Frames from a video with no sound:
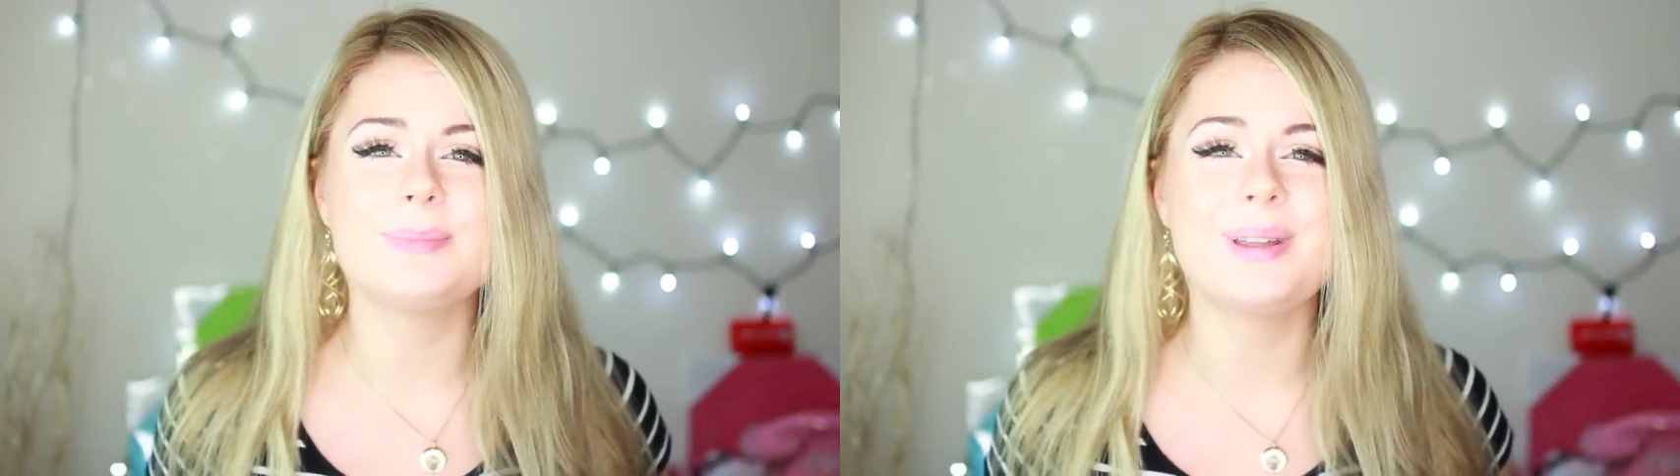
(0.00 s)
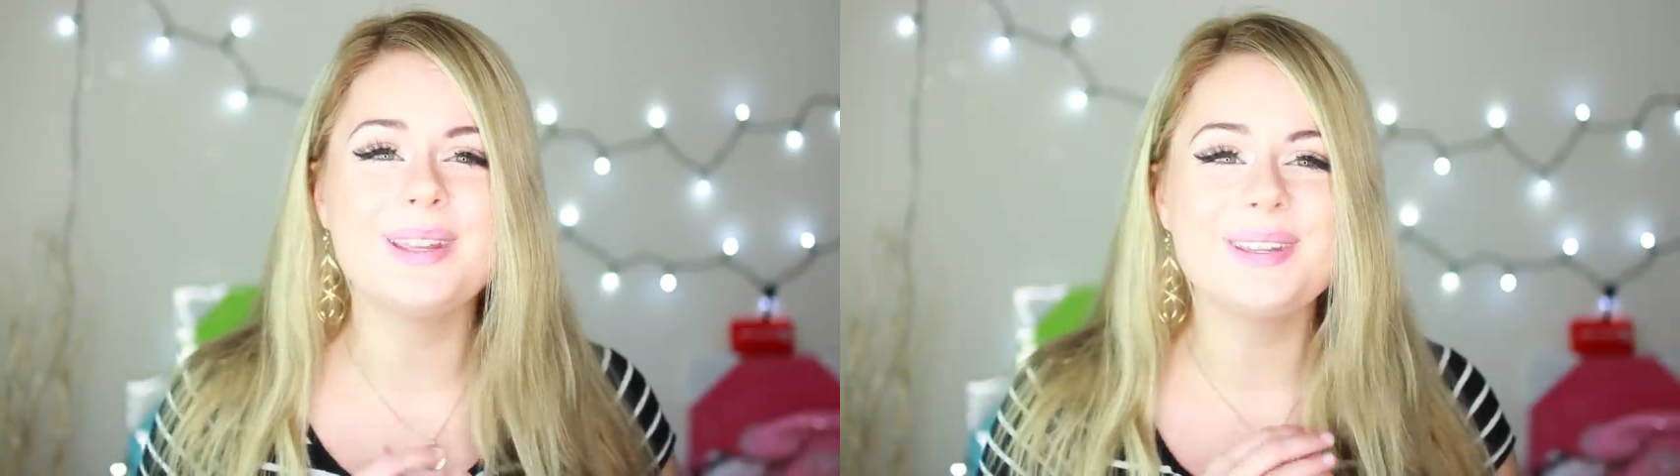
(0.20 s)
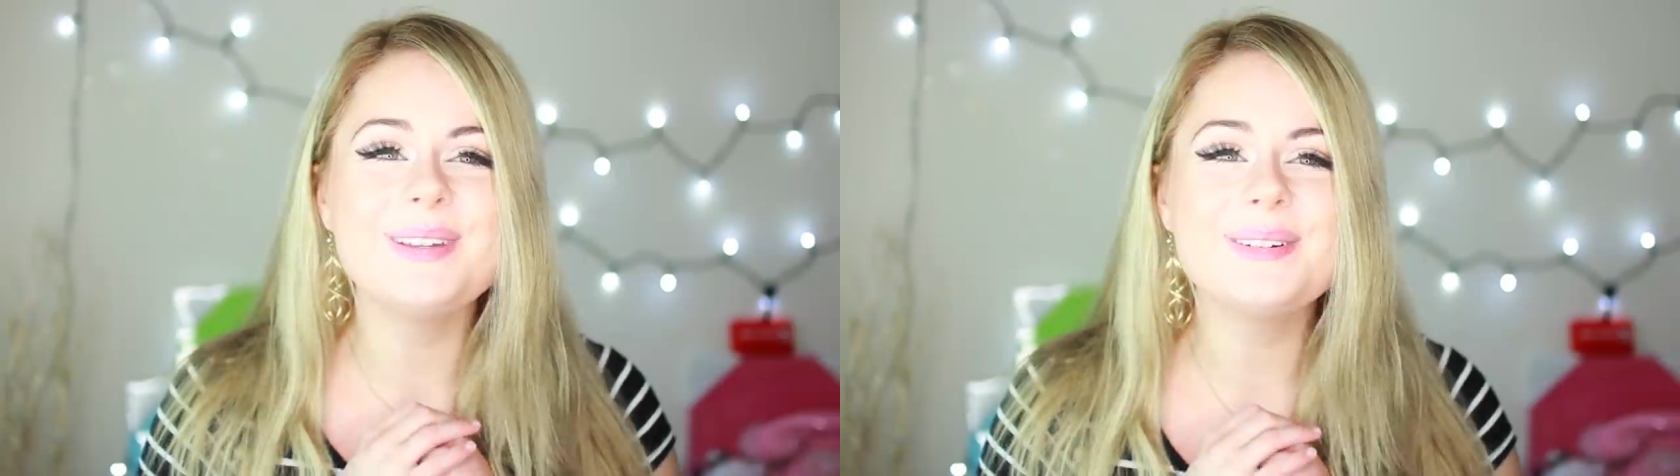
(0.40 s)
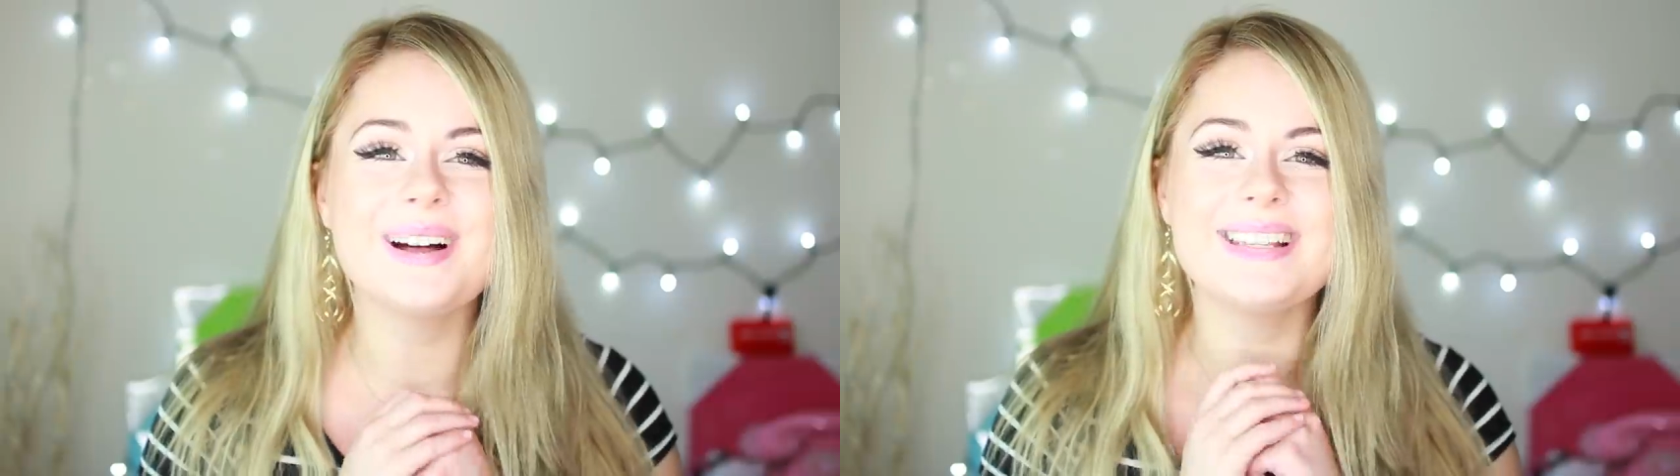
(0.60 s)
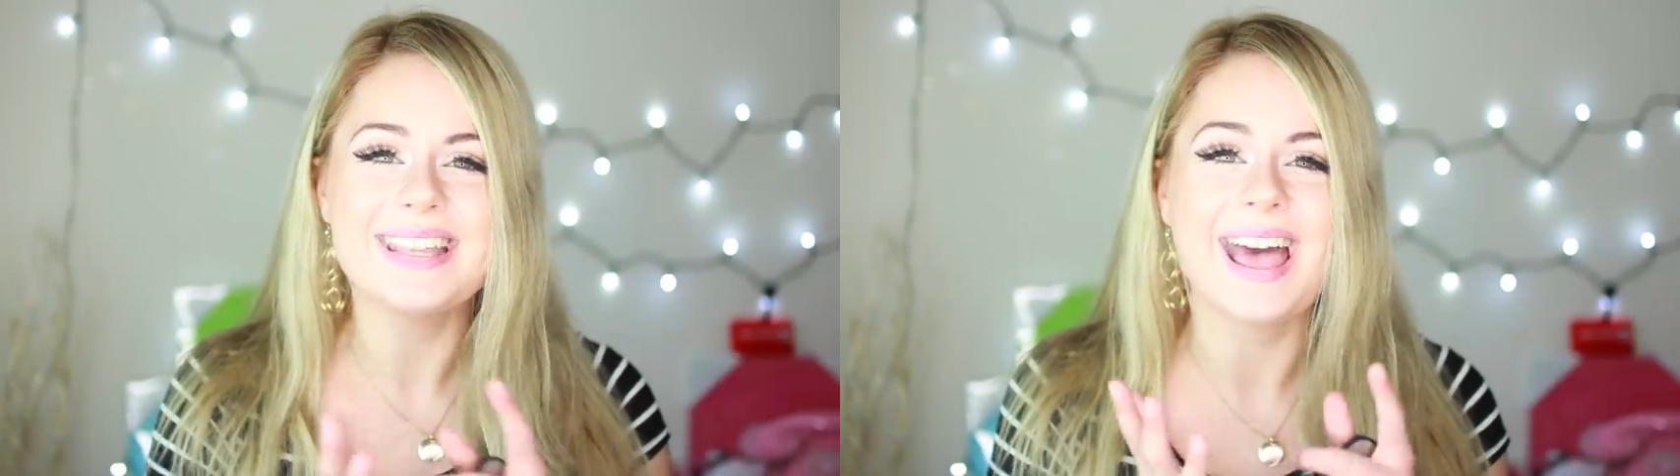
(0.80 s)
to make you
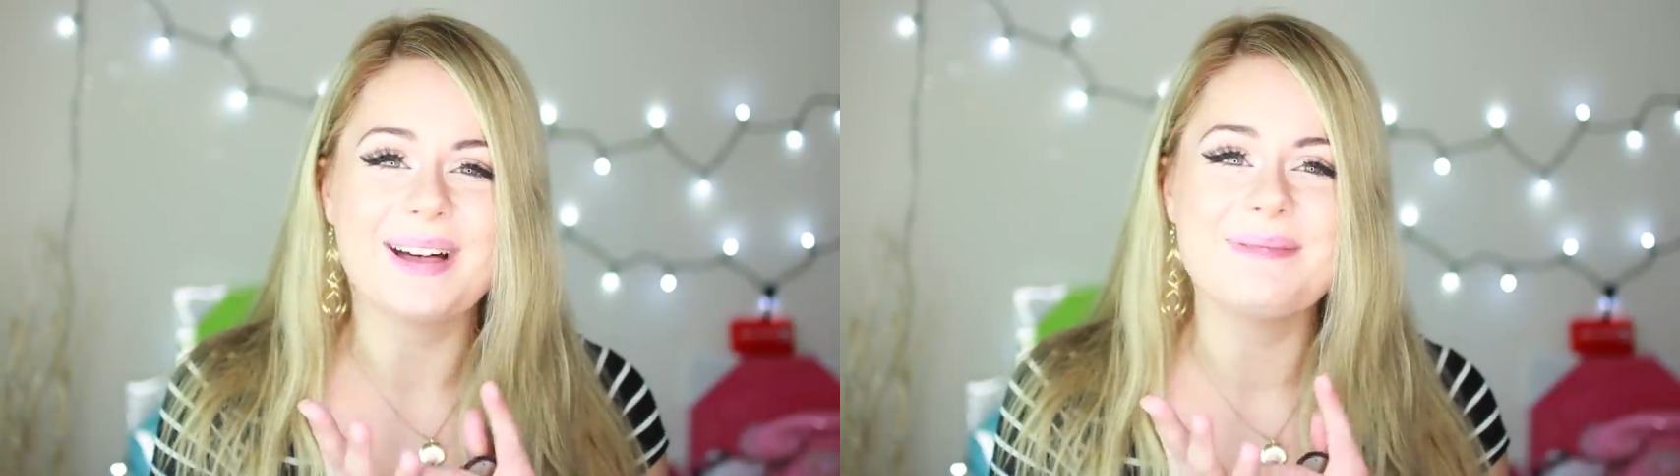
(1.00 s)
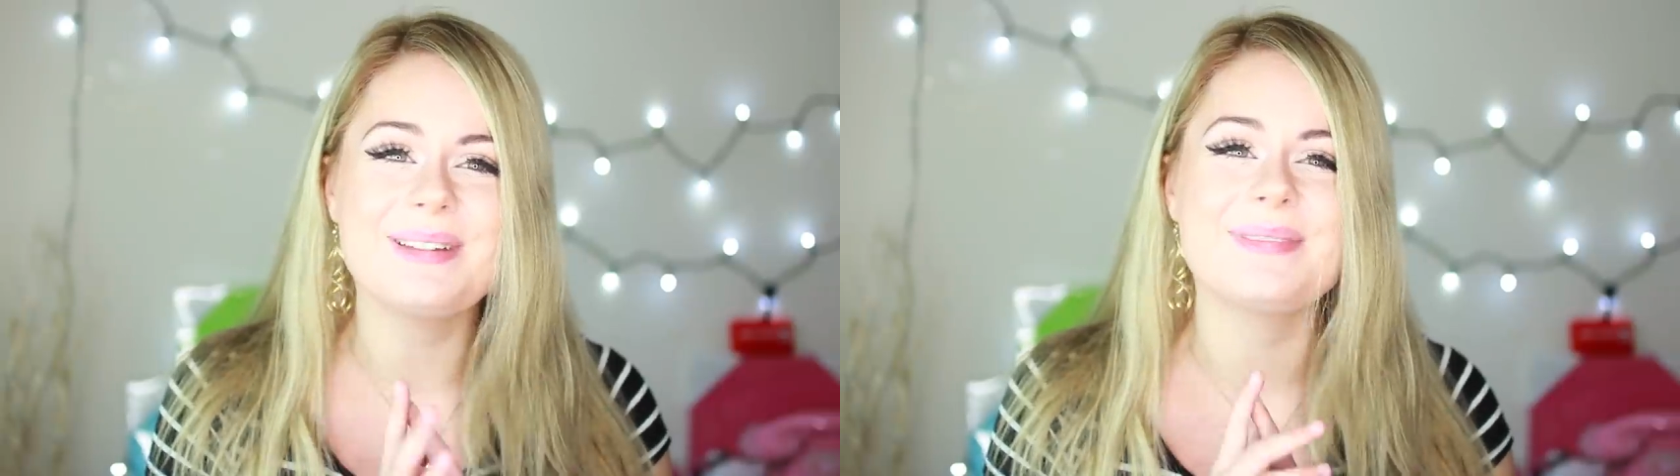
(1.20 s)
guys happy,